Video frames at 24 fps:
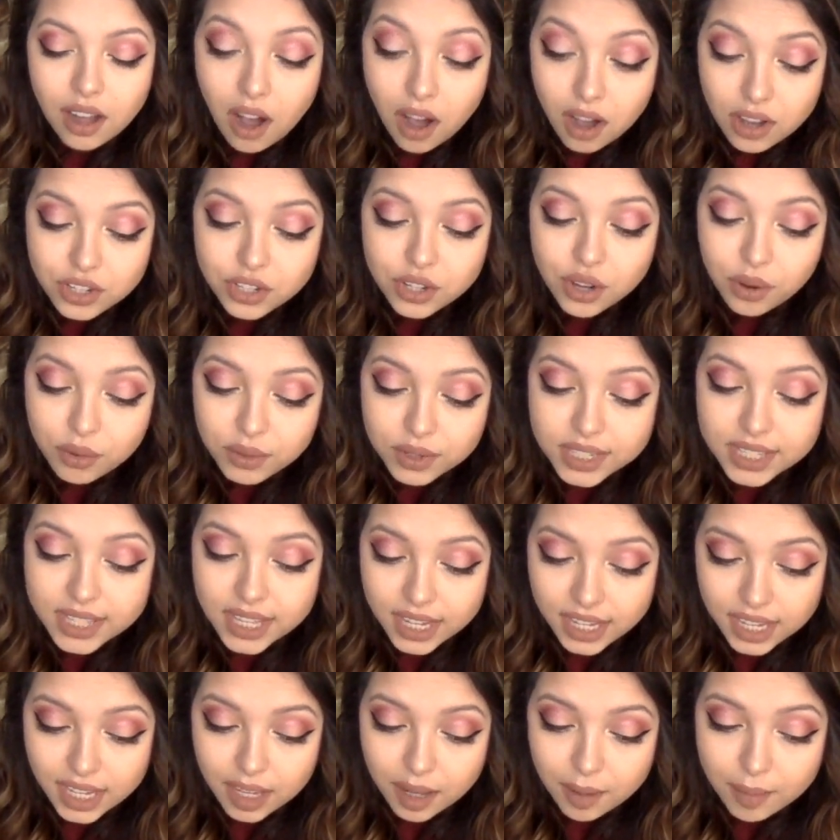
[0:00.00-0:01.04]
Also, I was
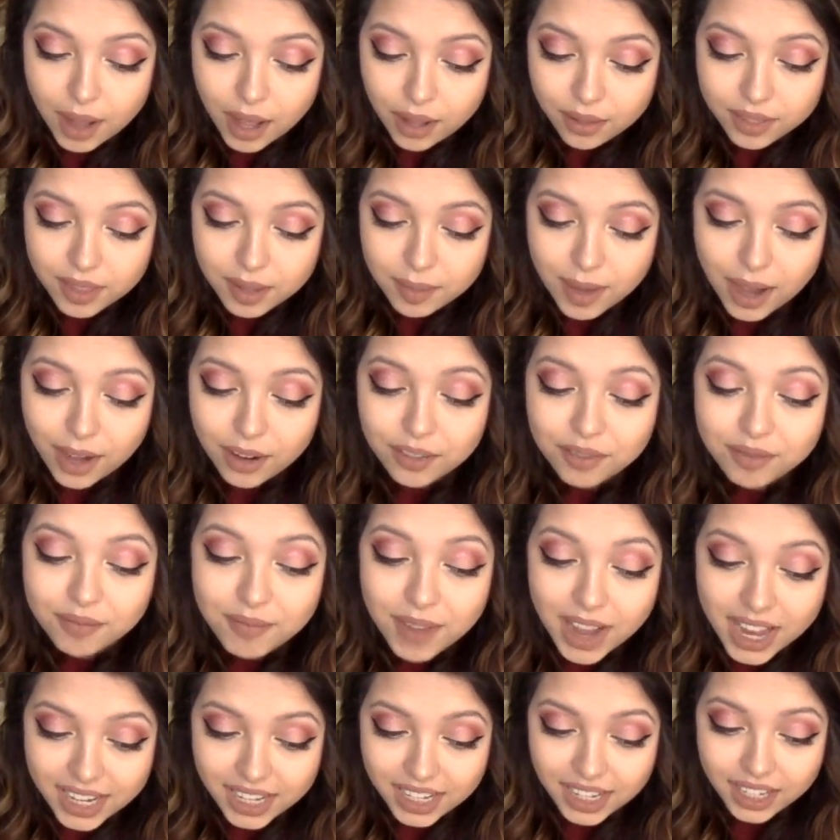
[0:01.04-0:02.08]
thinking about the amount of
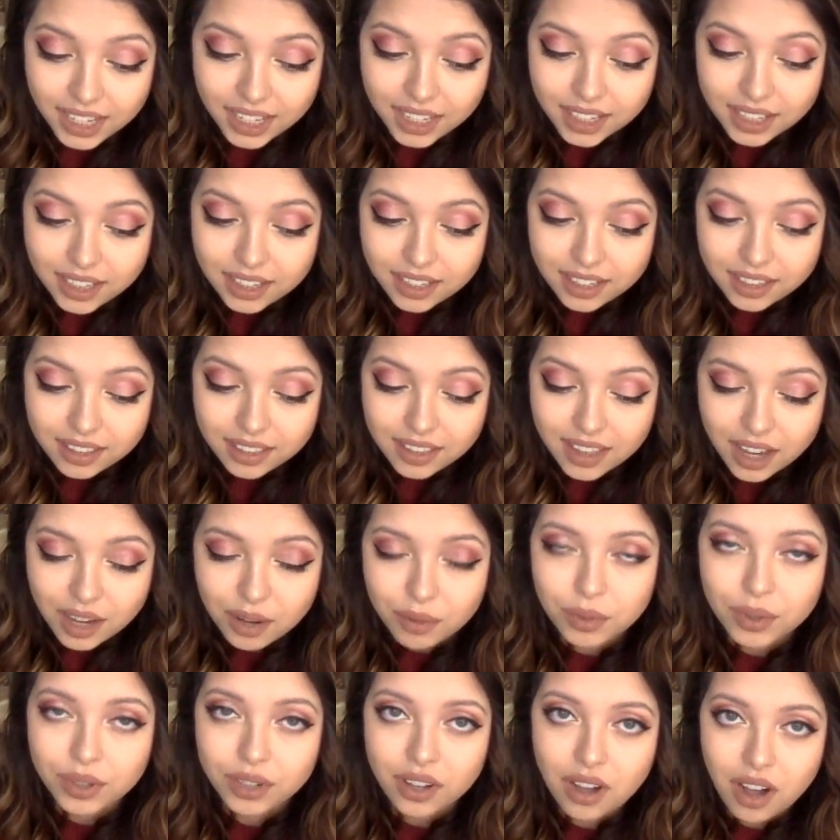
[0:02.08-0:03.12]
money that
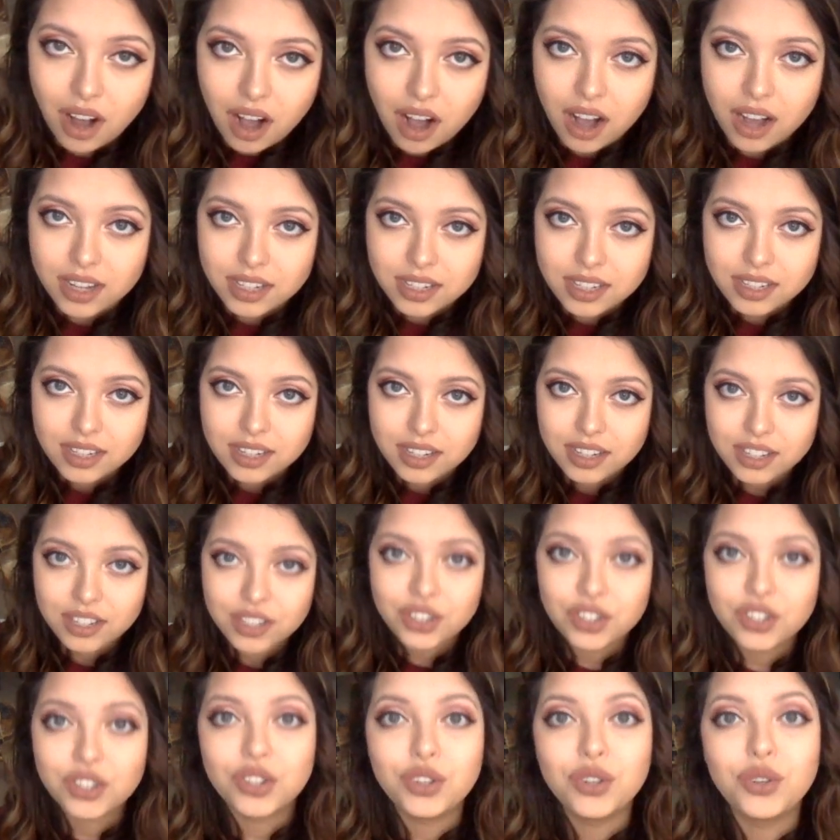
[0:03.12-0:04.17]
it would cost
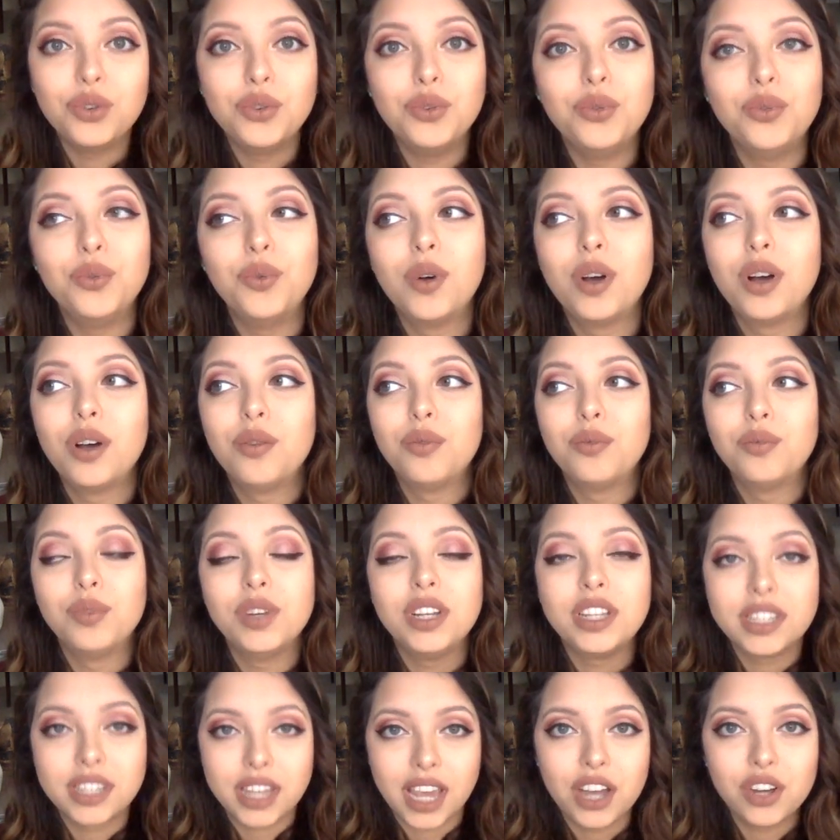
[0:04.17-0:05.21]
to
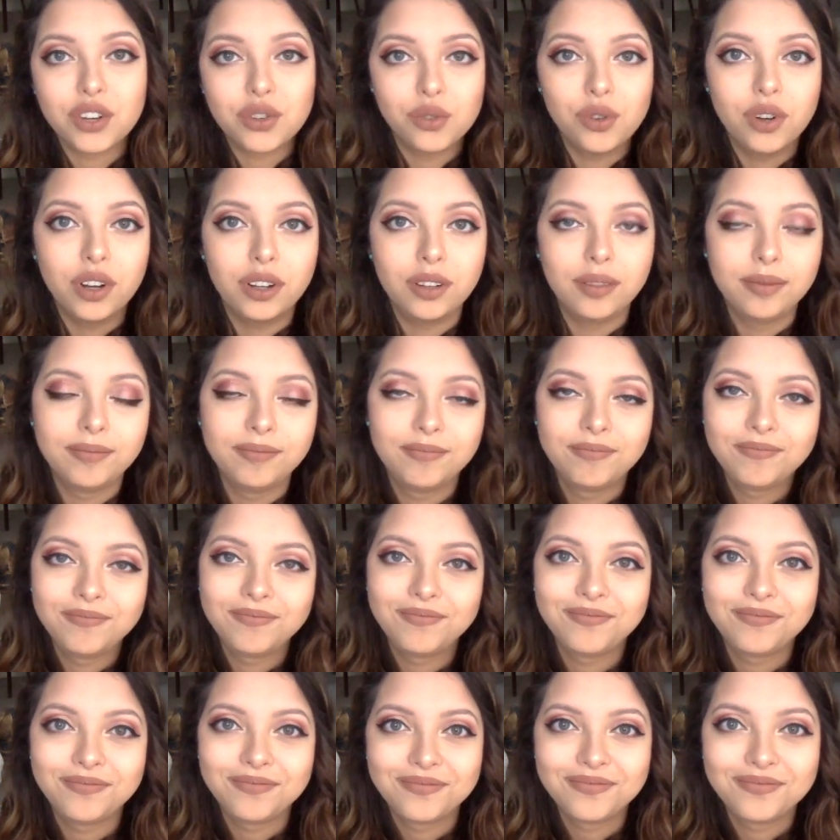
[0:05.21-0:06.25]
reschedule
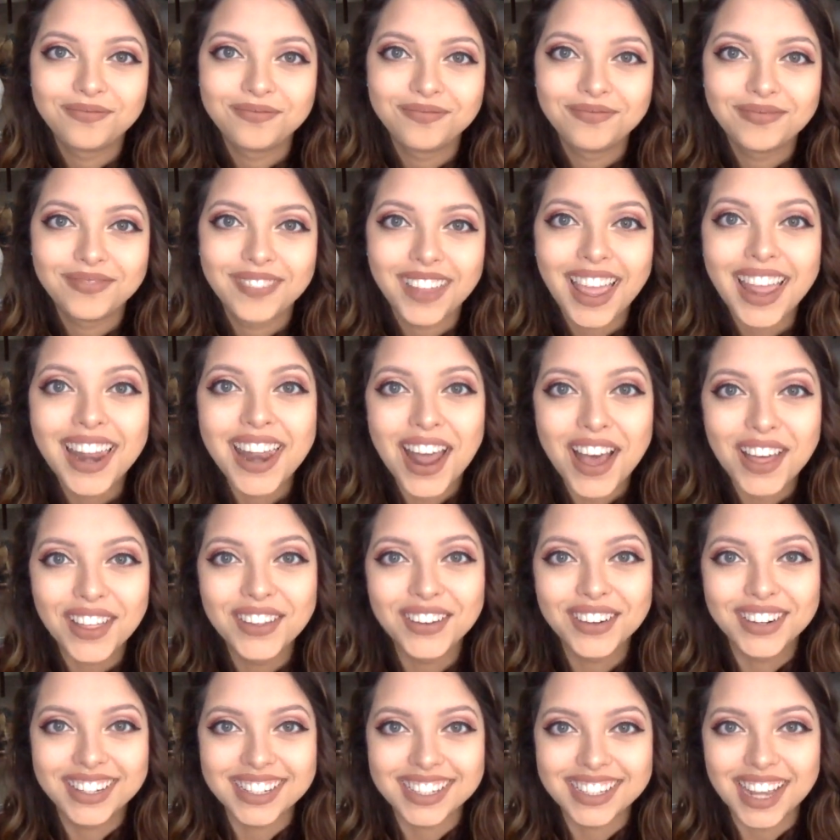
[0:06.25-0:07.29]

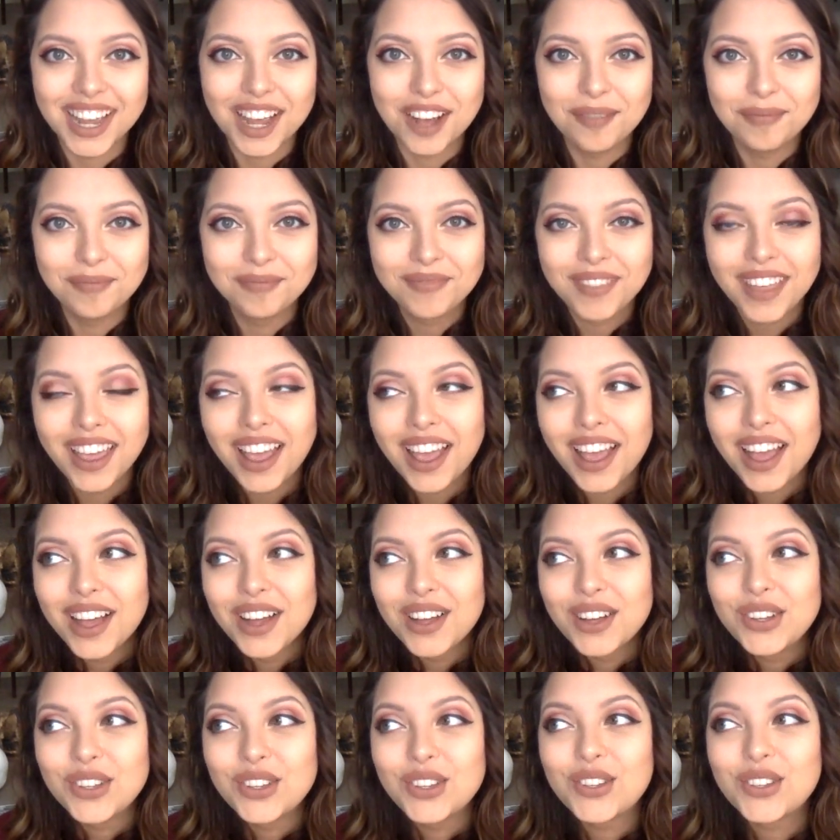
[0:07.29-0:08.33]
another exam.
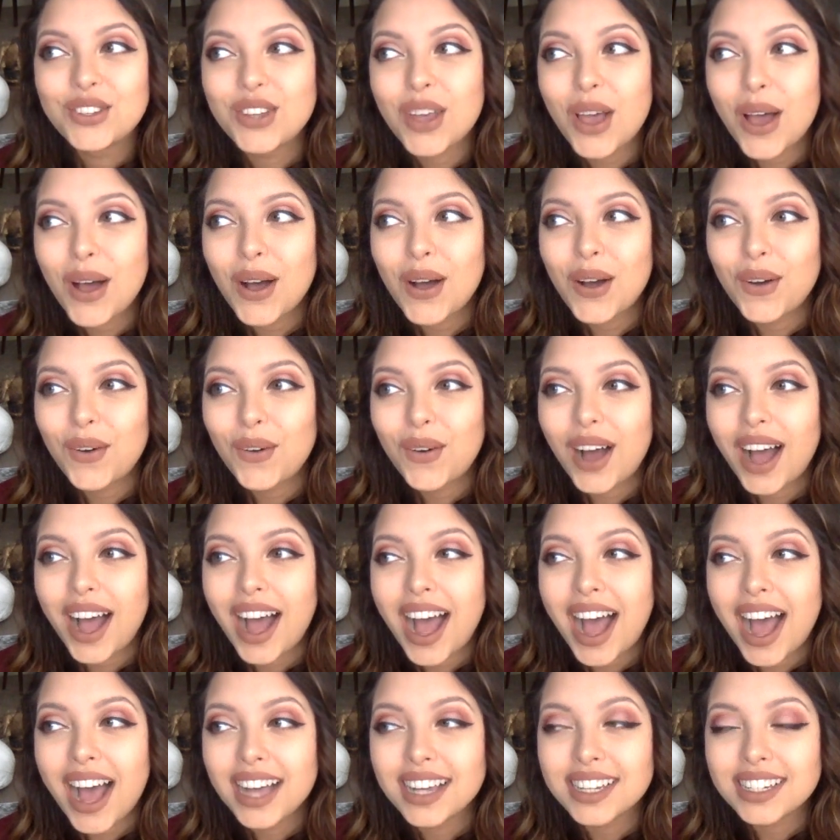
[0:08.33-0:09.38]
So
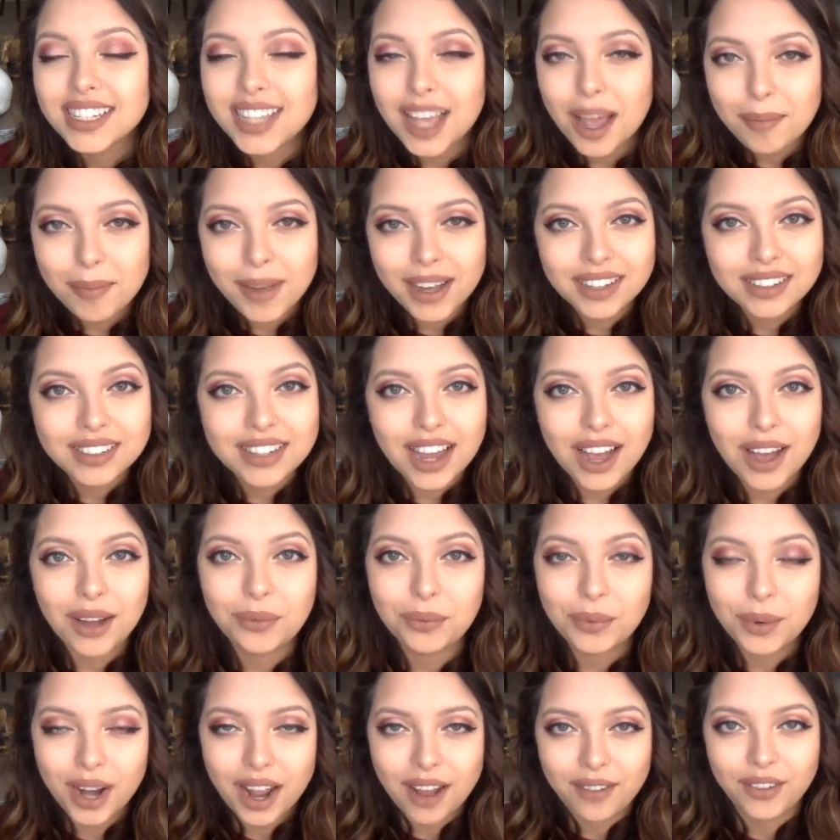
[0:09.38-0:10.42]
I sat back
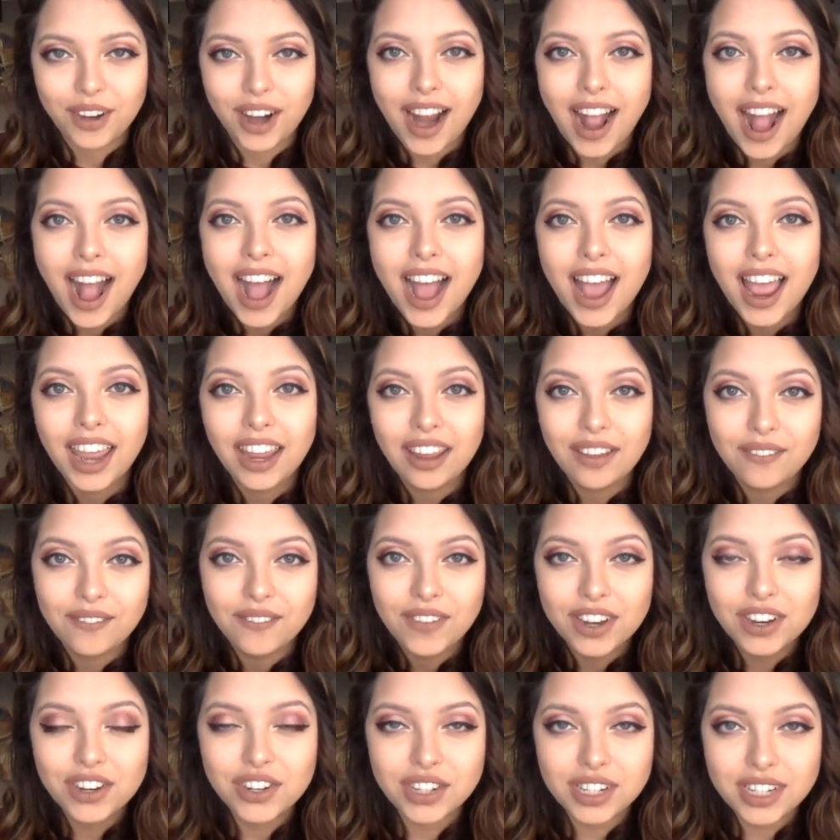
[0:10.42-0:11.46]
down, whatever. I
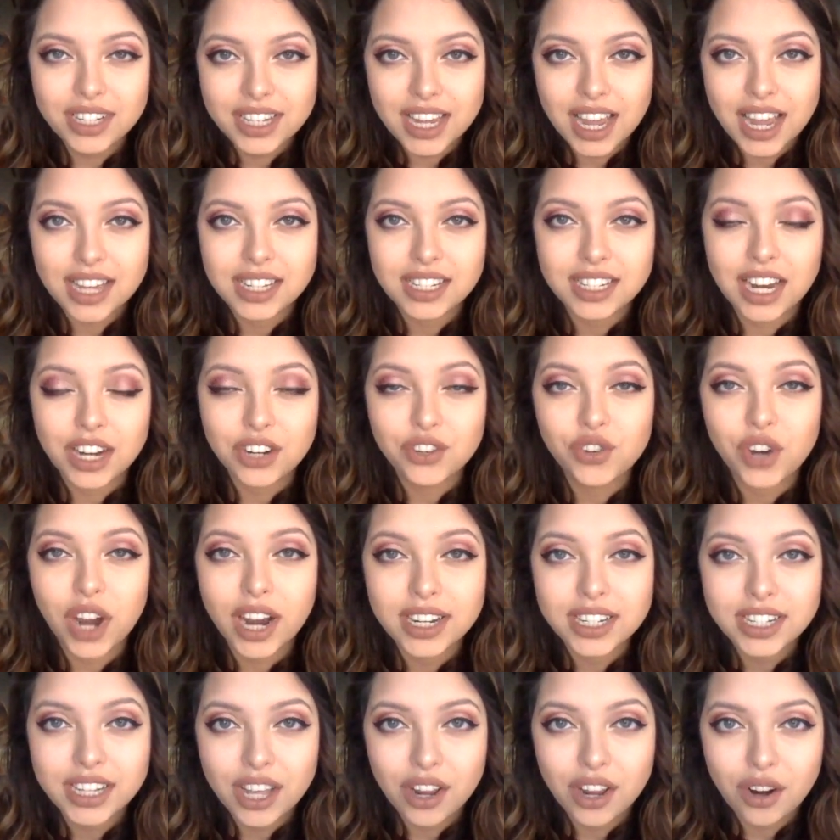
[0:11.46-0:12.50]
finished the test. I
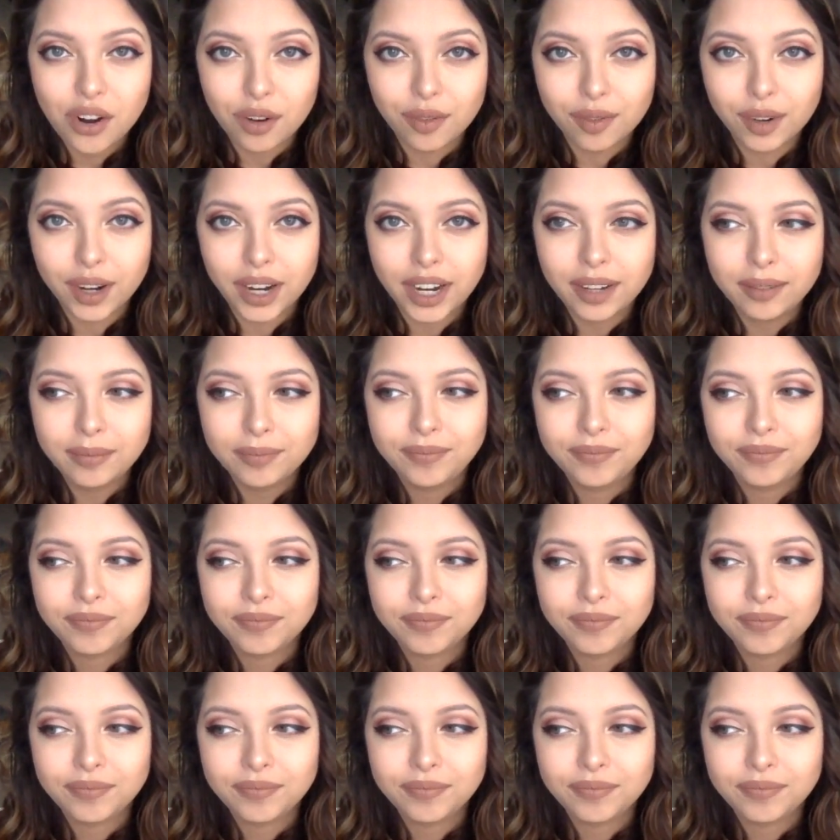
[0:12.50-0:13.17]
tried to get over it.